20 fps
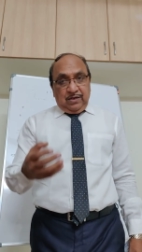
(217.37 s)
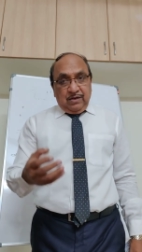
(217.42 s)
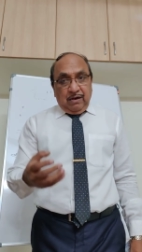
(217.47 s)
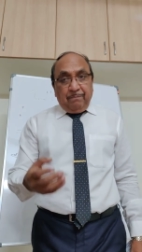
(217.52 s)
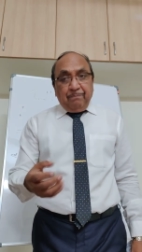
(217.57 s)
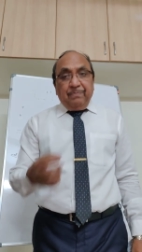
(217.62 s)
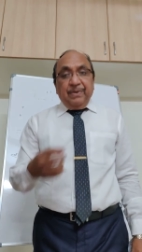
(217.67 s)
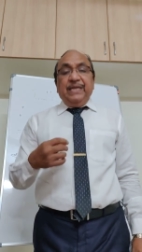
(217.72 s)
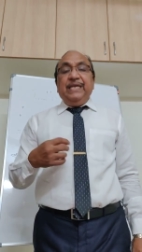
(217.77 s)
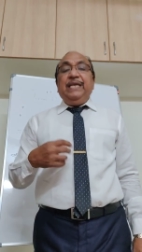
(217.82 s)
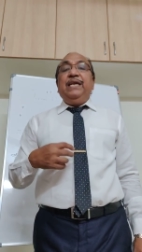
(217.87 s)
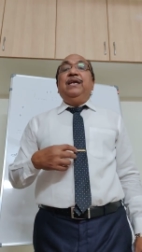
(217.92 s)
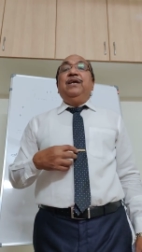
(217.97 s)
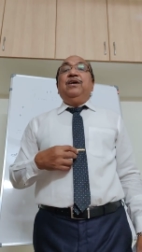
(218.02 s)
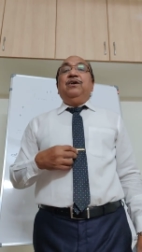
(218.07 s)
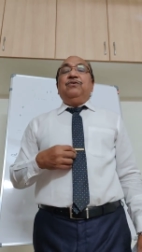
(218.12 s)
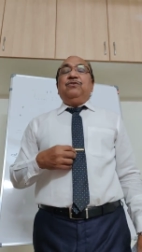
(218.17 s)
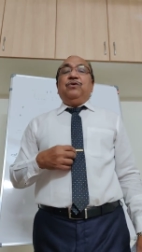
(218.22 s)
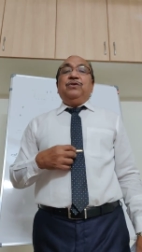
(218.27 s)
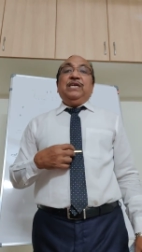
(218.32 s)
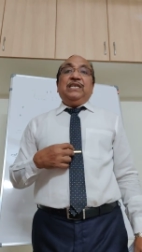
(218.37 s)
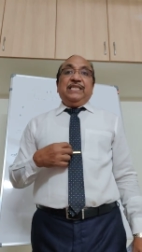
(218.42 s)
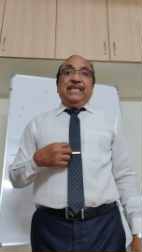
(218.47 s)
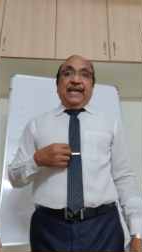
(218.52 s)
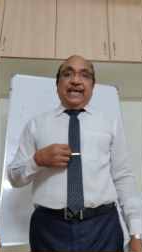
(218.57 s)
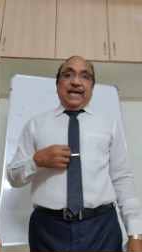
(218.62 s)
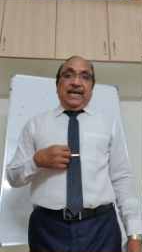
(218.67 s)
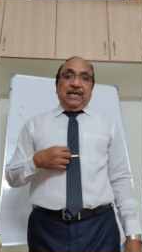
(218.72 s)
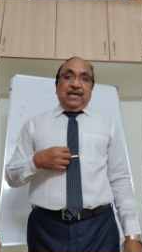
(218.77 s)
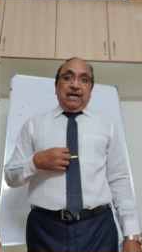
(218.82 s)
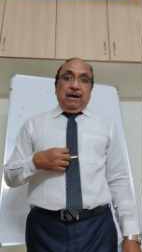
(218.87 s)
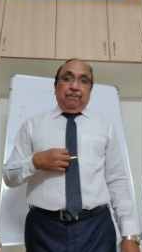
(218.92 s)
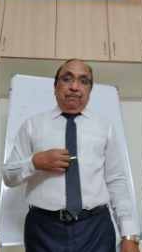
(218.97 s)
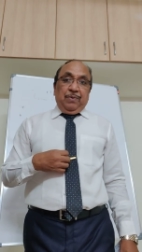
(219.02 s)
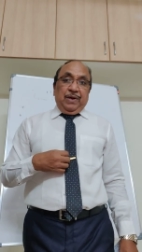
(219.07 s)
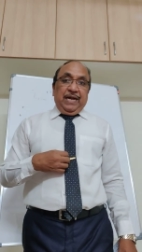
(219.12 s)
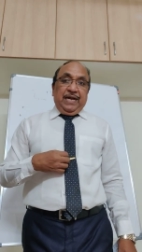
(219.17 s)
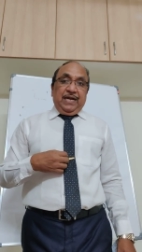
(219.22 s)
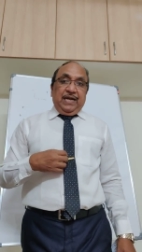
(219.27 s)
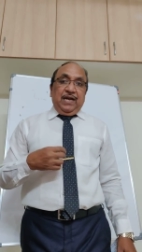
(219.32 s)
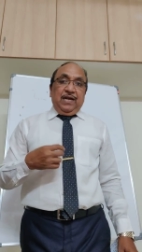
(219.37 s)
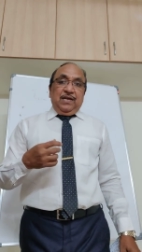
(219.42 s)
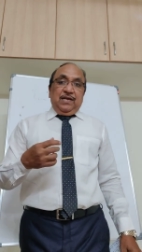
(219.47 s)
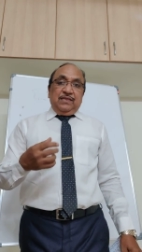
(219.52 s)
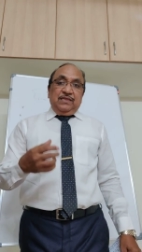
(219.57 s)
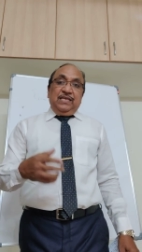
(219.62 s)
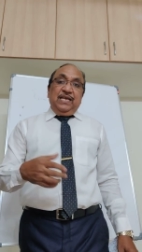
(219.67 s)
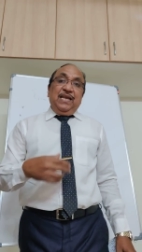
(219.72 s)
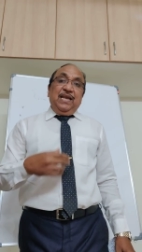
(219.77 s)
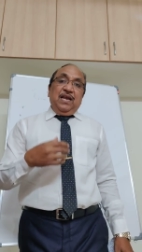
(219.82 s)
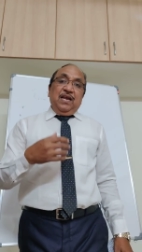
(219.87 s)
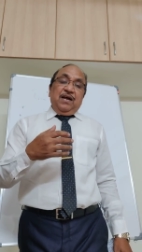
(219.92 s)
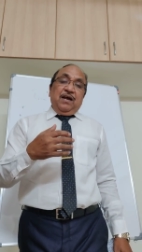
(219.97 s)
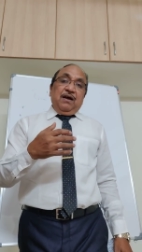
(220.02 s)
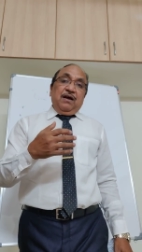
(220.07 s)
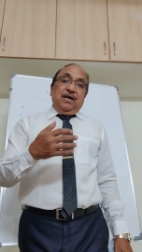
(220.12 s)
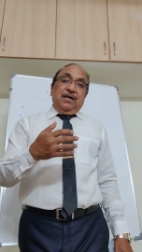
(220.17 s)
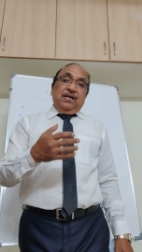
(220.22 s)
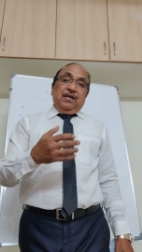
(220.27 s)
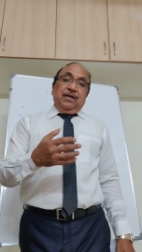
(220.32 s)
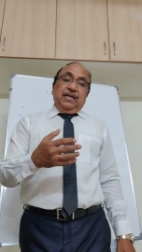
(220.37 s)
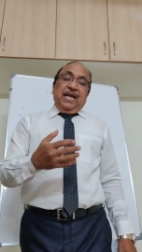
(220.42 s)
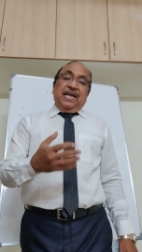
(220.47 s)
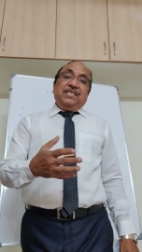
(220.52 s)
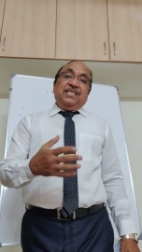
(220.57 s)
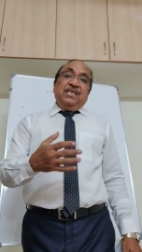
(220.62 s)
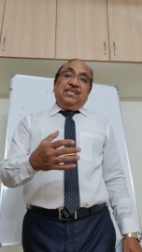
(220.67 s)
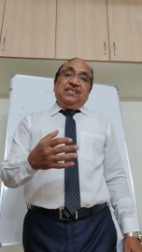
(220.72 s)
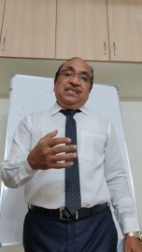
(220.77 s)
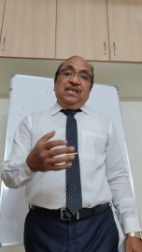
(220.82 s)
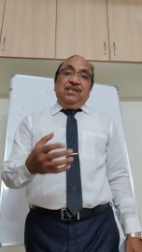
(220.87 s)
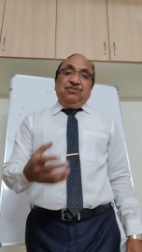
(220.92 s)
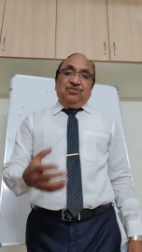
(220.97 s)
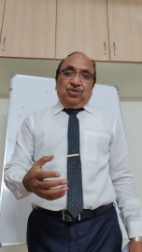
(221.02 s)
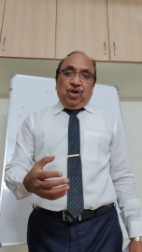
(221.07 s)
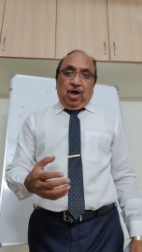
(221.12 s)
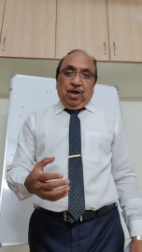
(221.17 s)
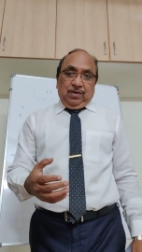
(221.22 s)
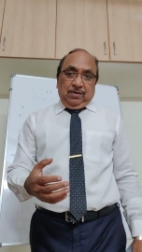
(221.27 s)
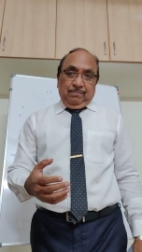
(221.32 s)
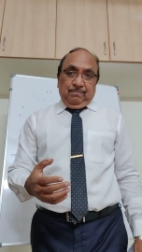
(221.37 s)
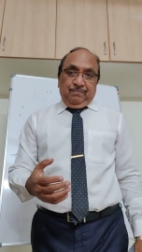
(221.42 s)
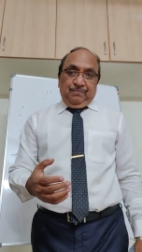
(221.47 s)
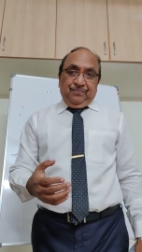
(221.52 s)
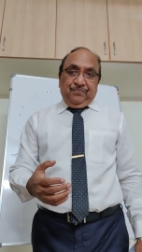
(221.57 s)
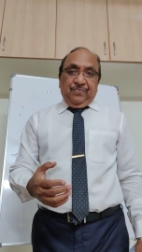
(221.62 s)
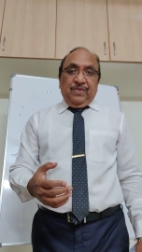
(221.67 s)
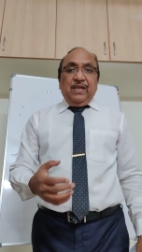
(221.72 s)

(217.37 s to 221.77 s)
company, so that they can complete the existing stock.